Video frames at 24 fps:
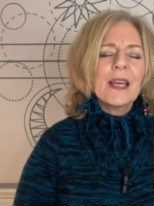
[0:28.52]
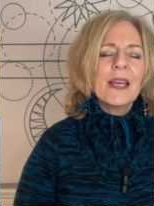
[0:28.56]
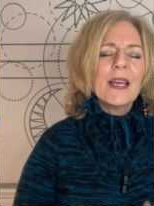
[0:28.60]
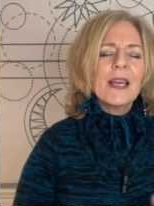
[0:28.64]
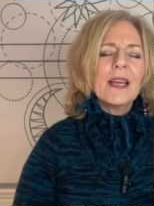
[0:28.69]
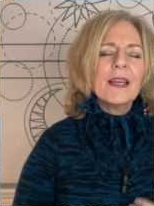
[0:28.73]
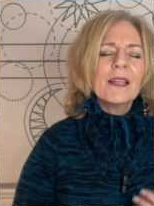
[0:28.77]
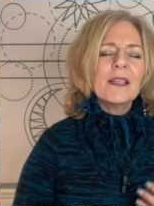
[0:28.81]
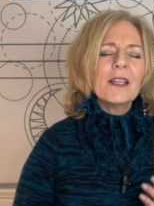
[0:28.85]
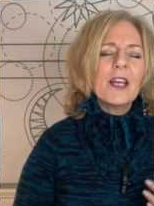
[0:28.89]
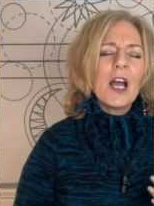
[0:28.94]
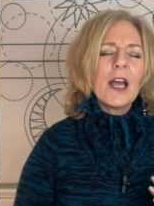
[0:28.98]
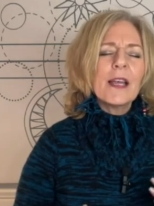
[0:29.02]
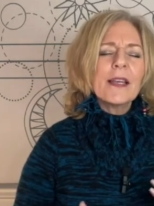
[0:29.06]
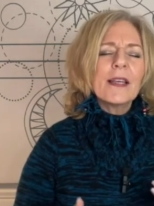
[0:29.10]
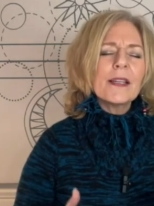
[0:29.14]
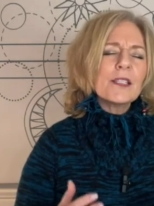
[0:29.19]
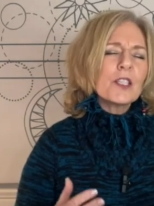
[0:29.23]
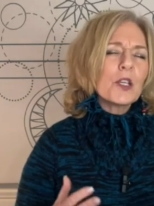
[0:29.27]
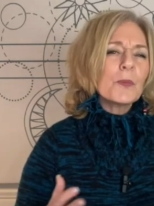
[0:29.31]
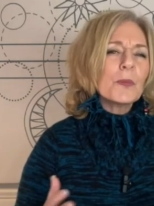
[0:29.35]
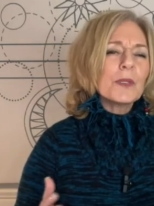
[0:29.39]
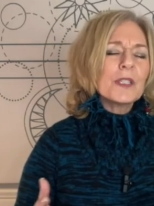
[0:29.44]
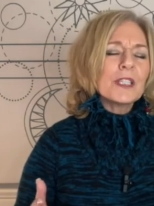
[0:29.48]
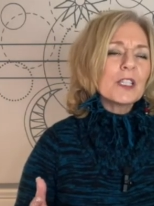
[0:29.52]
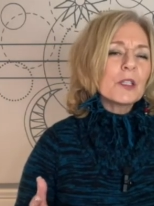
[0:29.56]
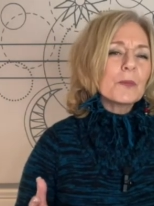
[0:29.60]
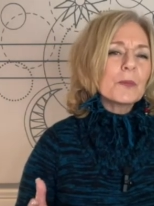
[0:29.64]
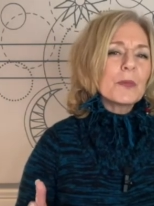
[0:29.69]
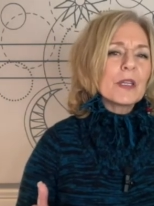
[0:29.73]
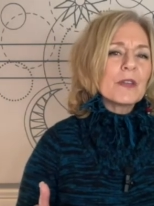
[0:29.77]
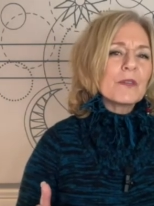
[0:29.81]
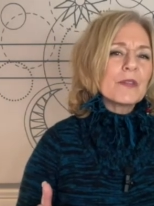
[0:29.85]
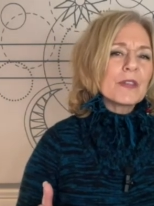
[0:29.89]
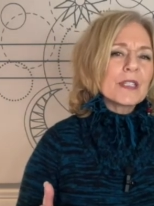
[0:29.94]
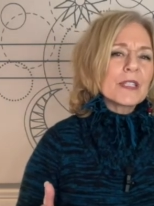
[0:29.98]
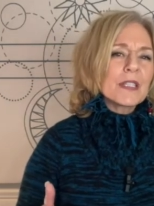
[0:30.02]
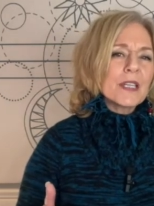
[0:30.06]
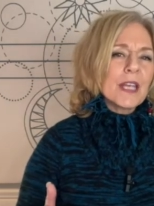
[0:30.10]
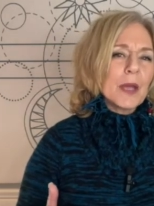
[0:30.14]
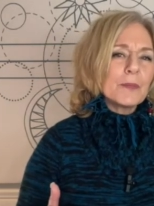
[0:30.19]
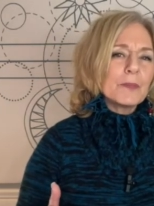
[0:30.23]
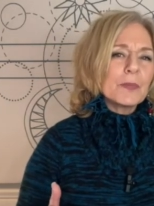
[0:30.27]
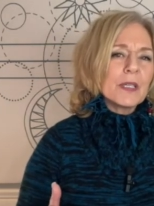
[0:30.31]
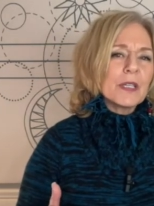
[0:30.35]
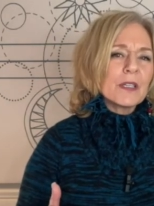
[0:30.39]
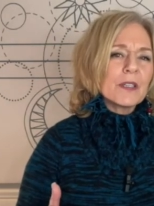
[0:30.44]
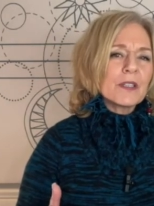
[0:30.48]
And I guess I'm a little bit of a
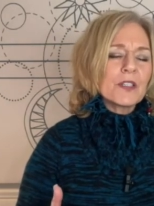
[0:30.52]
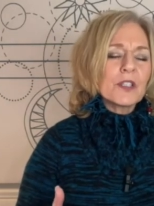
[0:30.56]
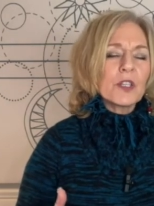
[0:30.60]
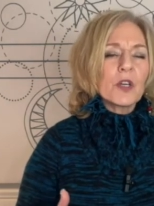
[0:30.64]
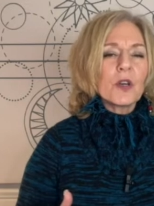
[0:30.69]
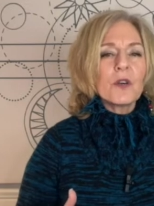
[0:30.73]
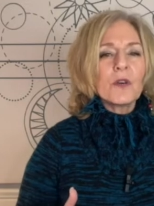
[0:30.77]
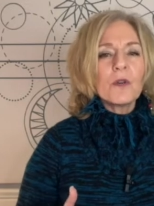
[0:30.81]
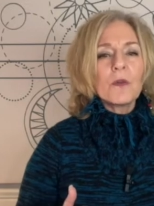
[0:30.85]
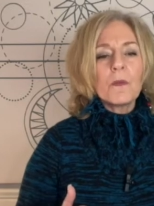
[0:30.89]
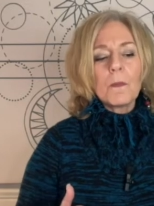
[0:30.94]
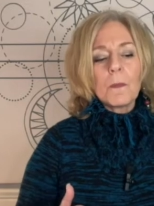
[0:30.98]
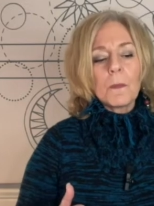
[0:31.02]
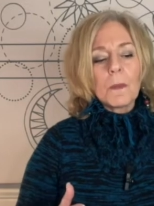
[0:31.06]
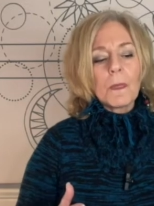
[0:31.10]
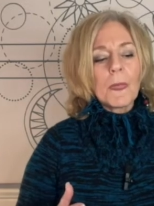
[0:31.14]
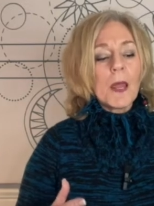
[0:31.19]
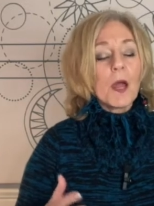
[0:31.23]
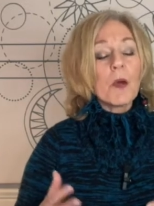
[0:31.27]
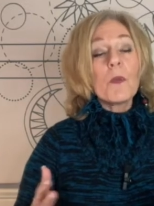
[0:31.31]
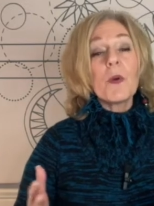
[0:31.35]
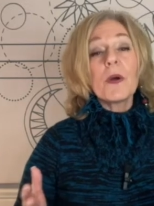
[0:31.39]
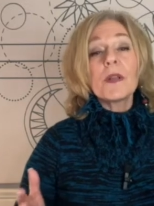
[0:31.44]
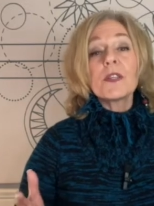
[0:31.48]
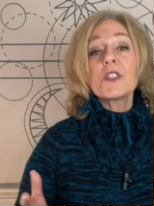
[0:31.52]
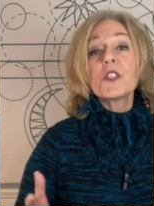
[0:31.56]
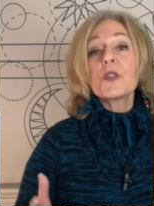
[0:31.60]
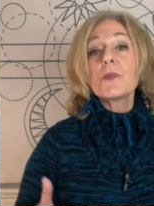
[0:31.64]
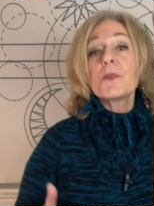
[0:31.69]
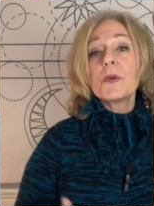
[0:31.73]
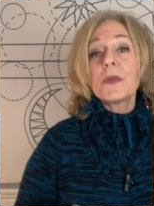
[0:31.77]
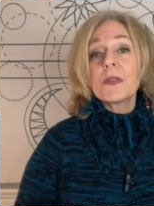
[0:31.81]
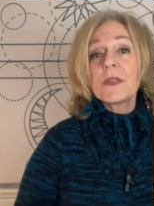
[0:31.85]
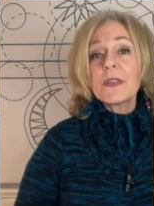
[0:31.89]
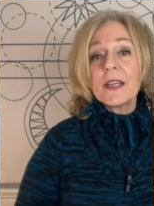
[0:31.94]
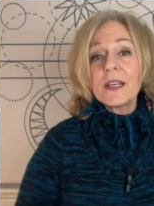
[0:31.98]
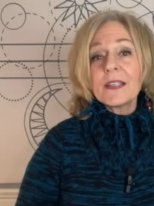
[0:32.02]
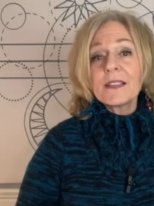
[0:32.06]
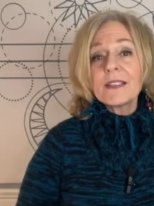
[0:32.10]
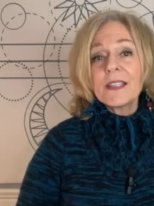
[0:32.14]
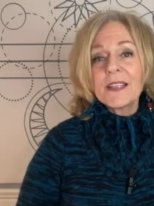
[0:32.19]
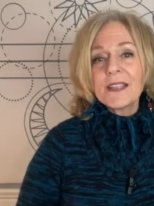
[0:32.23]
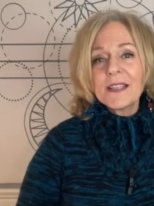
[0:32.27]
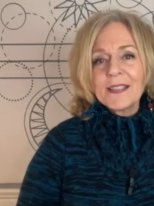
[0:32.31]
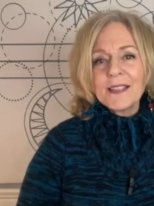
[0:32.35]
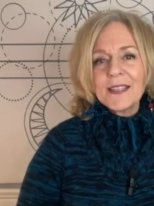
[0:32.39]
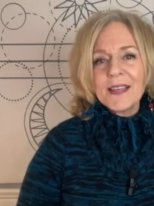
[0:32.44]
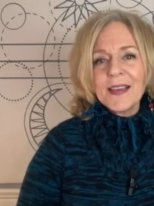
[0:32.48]
skeptic, so I wanted to put that
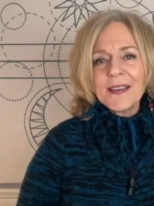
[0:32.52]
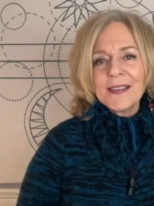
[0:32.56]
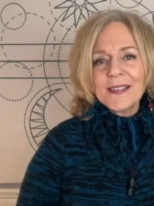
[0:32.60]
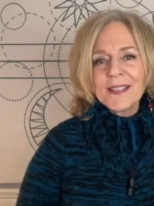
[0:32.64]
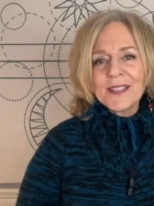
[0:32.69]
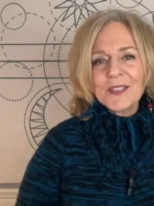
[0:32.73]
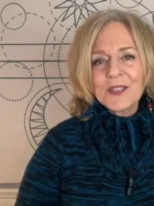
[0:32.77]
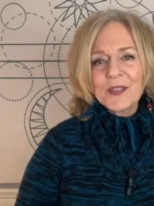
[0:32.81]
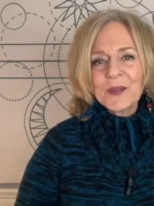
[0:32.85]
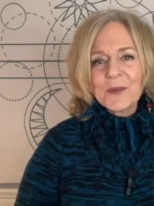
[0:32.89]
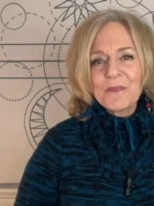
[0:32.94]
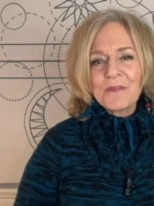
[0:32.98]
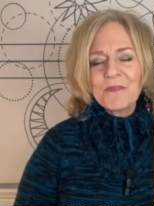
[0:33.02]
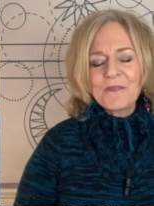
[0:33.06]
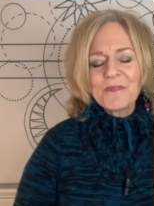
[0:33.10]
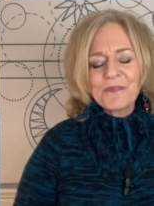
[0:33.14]
to the test.